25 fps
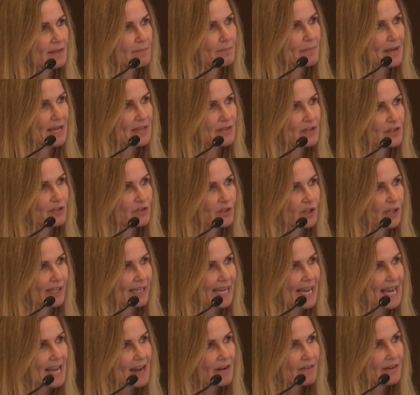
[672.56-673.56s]
bathing trunk
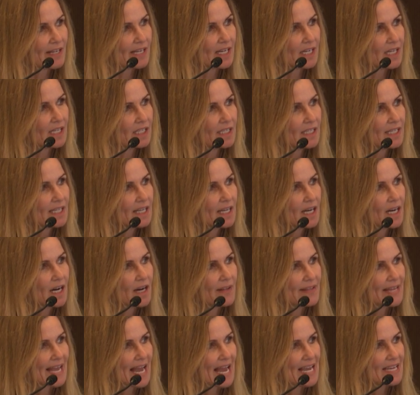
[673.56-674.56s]
area? Are
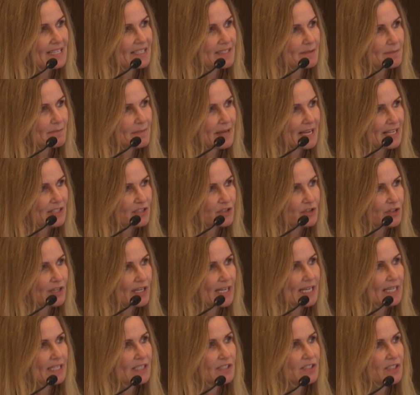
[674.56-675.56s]
they
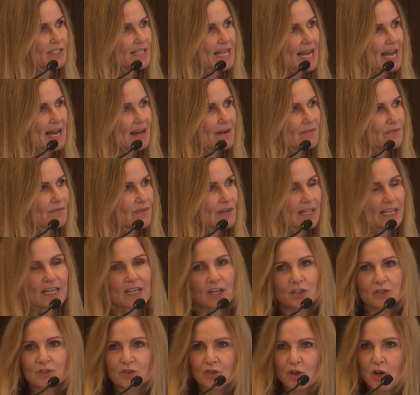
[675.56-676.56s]
asymmetric? Do they have
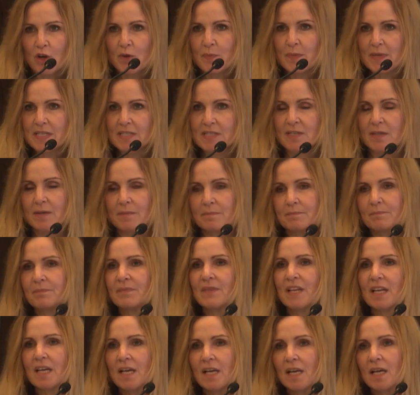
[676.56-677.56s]
follicular tropism?
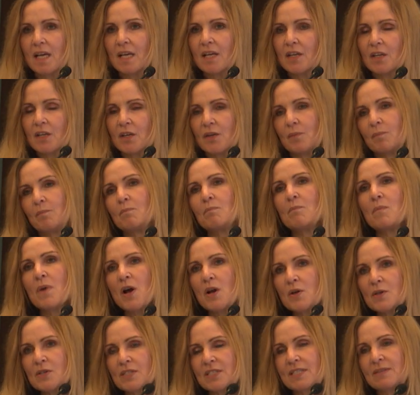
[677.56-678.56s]

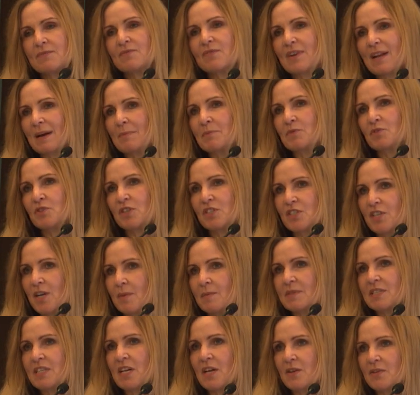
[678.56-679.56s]
Most inflammatory
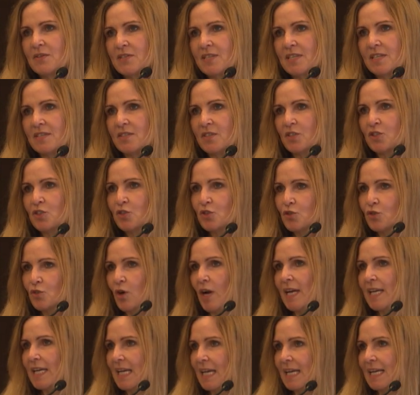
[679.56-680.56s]
dermatoses are
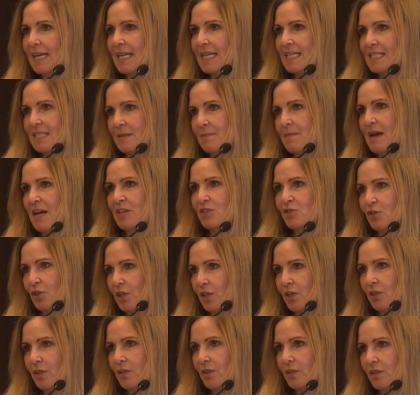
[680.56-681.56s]
strikingly
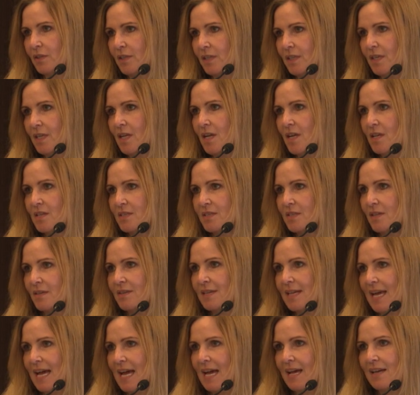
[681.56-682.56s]
symmetrical. So
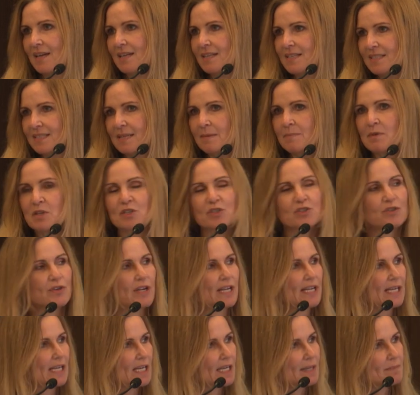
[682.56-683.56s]
the
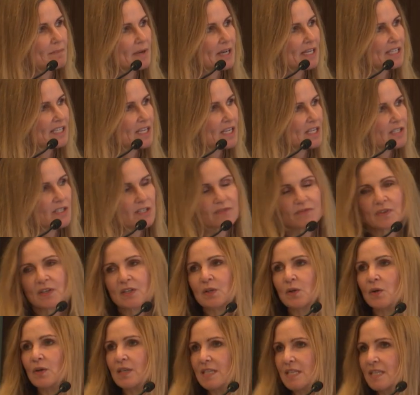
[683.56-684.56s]
asymmetry in mycosis
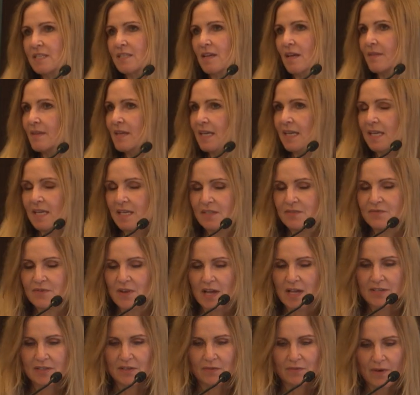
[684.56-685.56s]
fungoides, I think,
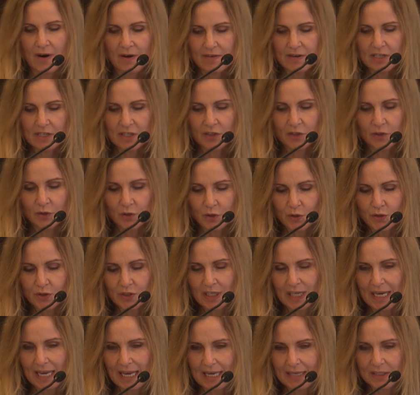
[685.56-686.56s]
is a very good
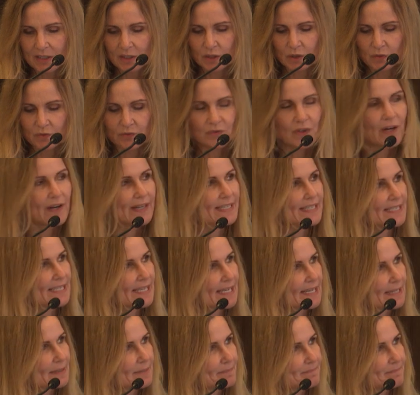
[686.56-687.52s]
clinical finding.